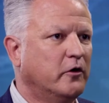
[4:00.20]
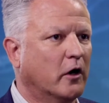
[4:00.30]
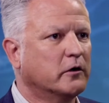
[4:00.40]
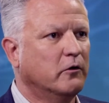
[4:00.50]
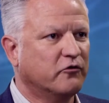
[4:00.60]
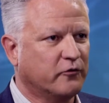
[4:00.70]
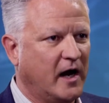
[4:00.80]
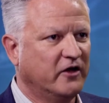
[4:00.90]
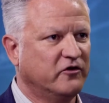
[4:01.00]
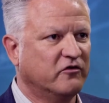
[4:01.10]
the ARC Loan
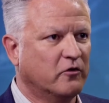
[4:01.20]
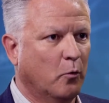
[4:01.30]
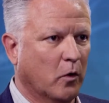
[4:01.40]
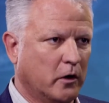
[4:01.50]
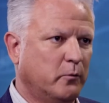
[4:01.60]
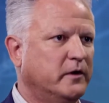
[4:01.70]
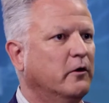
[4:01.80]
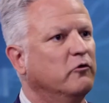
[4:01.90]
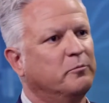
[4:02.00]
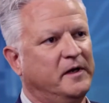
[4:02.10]
strategies to work with
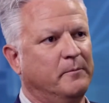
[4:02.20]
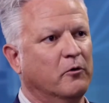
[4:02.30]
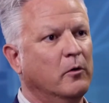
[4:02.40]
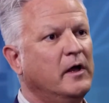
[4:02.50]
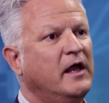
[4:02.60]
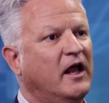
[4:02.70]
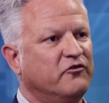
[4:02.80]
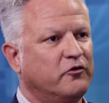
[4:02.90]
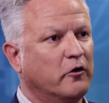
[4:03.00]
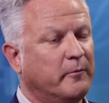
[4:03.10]
those people and
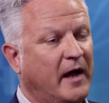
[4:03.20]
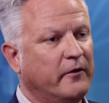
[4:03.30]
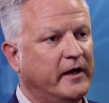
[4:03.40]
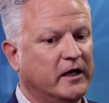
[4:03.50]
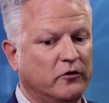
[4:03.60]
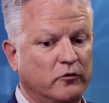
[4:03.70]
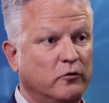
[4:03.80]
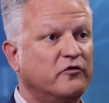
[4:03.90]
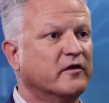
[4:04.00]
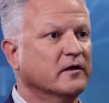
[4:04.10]
show them how they can
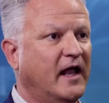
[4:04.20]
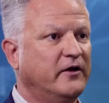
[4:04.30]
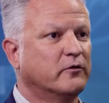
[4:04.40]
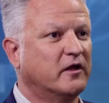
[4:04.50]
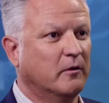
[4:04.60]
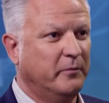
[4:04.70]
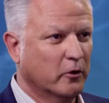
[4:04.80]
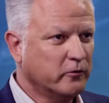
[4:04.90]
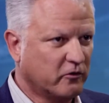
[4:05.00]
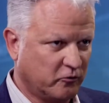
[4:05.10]
use the lender that the builder